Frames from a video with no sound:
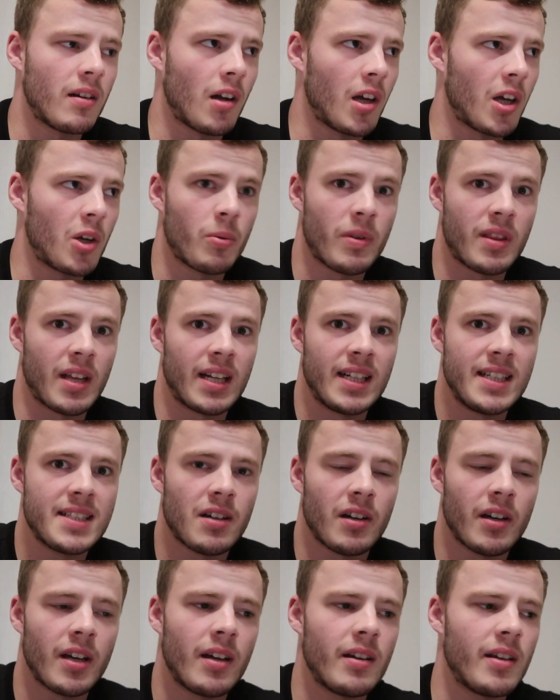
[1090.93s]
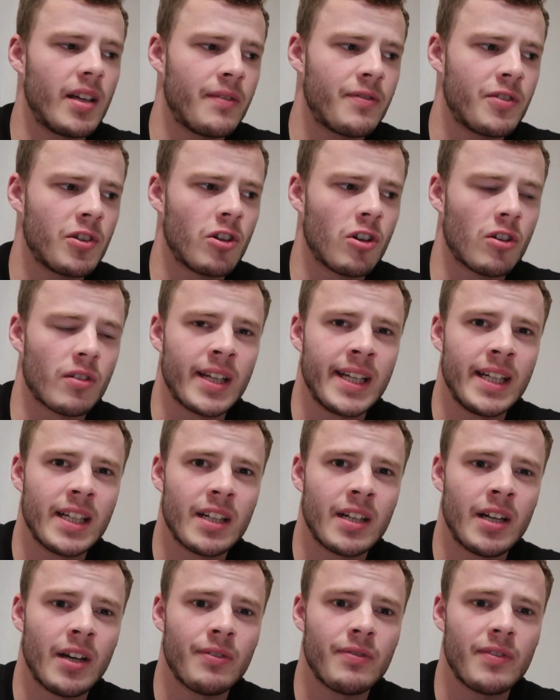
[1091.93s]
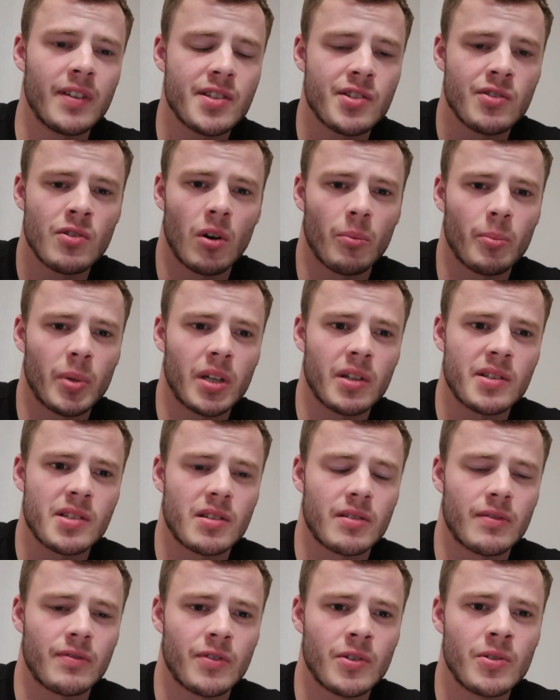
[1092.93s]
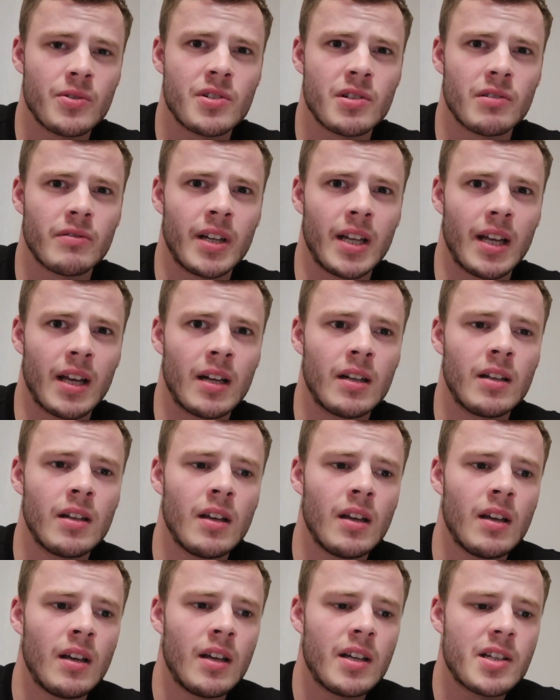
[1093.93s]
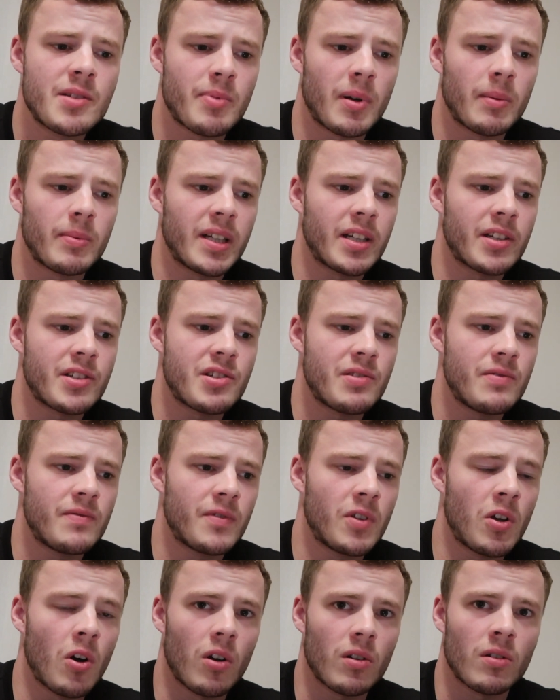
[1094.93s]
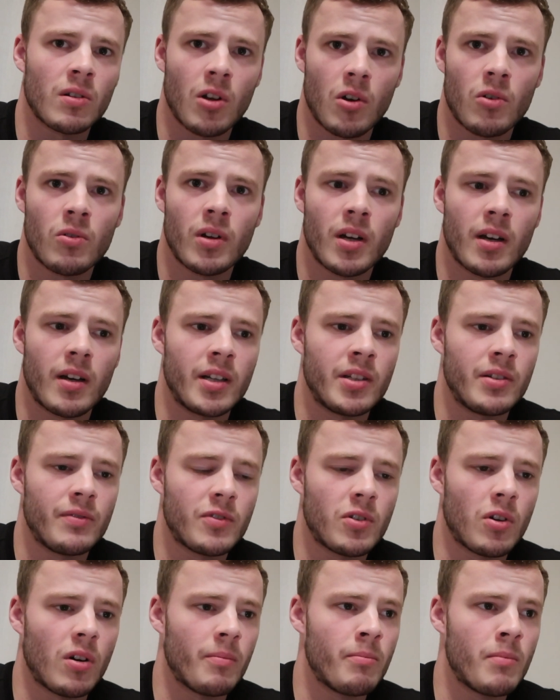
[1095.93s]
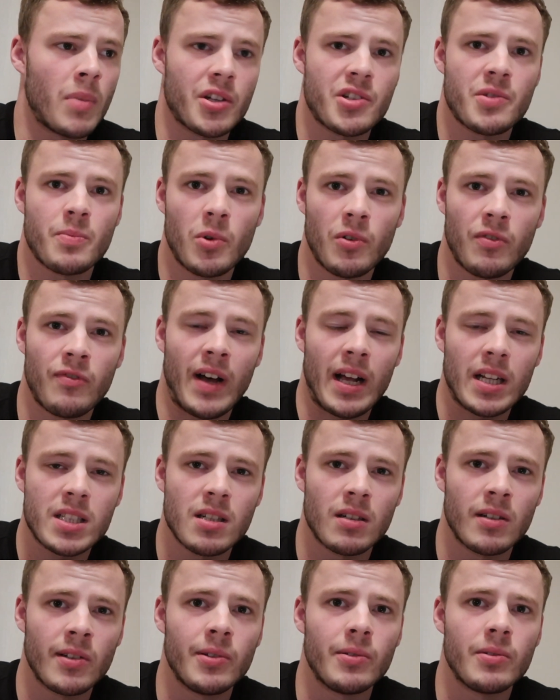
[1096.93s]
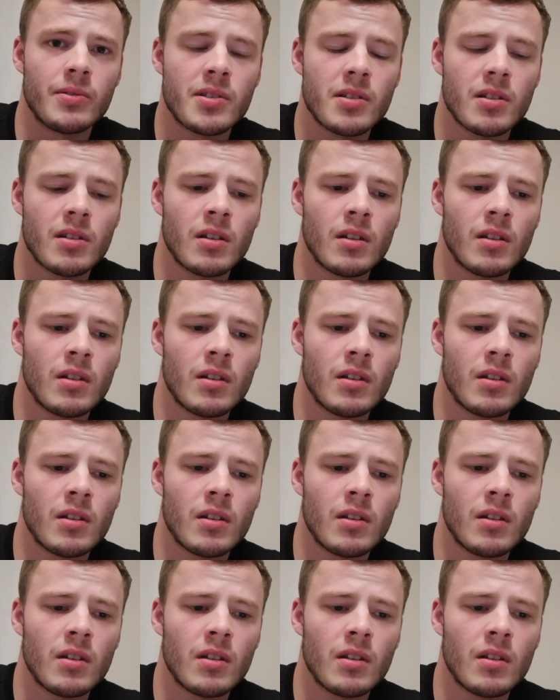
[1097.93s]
Like with any diet, if you're not lean enough, it's not because of the food you're eating, it's probably because you've got longer and you've got much more fat to lose.